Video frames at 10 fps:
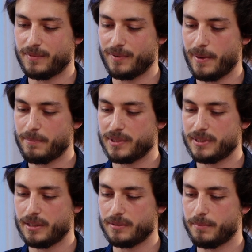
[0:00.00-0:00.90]
remember
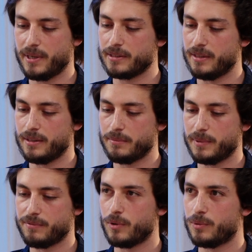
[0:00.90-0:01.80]
that back then,
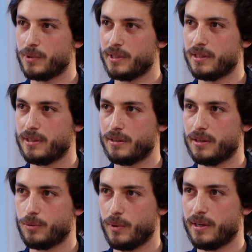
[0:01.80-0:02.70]
before we
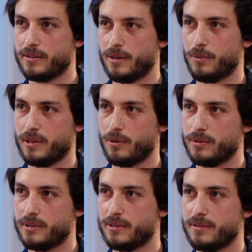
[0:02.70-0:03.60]
acquired our
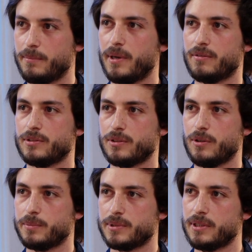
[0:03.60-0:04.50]
own
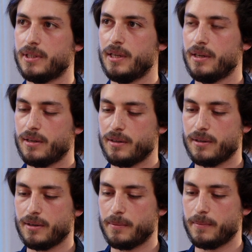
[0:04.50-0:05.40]
microscopes
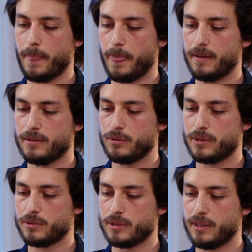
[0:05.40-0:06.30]
in
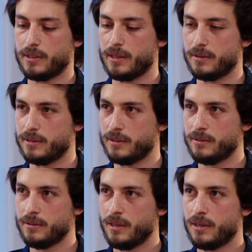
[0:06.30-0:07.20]

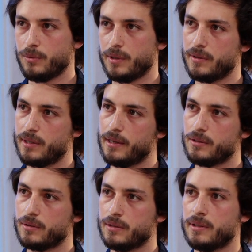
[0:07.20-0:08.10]
2019, we
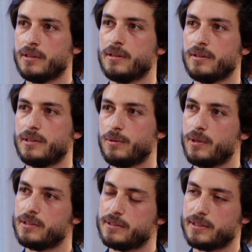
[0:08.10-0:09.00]
relied on the
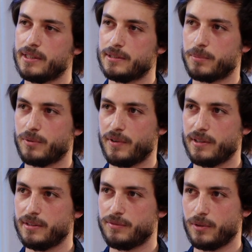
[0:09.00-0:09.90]
ones size
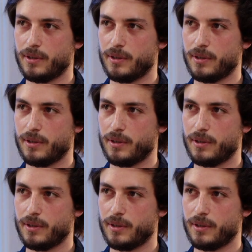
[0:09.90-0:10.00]
provided for